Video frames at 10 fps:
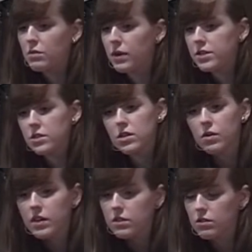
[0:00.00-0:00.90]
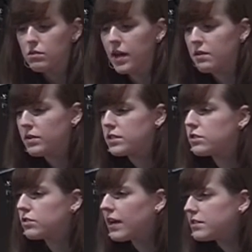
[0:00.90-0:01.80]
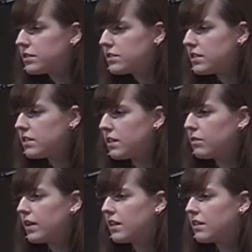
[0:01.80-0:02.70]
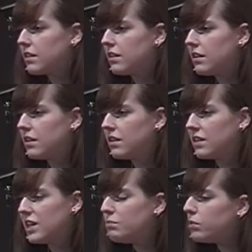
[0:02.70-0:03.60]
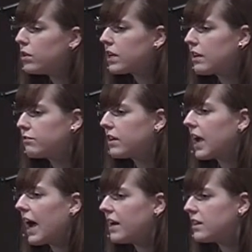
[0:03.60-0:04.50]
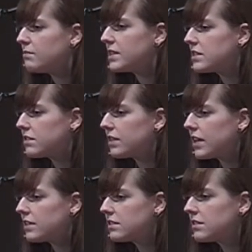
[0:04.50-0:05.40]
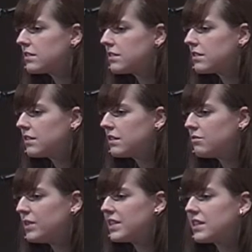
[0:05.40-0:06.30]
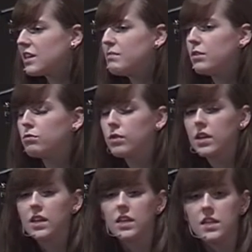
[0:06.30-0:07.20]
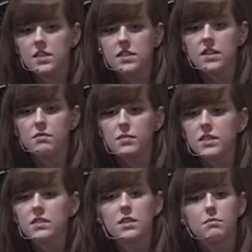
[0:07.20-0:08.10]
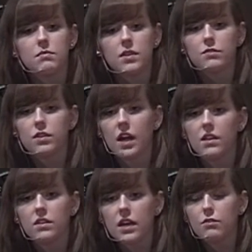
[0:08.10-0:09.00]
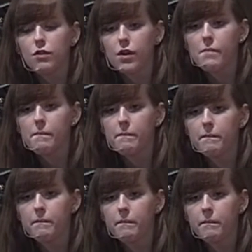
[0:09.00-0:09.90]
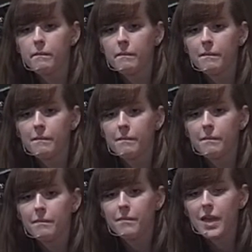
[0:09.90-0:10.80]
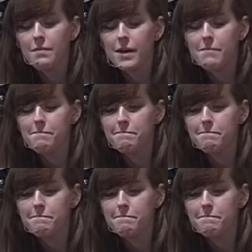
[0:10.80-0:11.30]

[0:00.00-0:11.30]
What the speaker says: what you're going through and what stress you're dealing with, keep looking for God in the midst of this, because it can be really easy to miss Him if you're not looking for Him. Amen?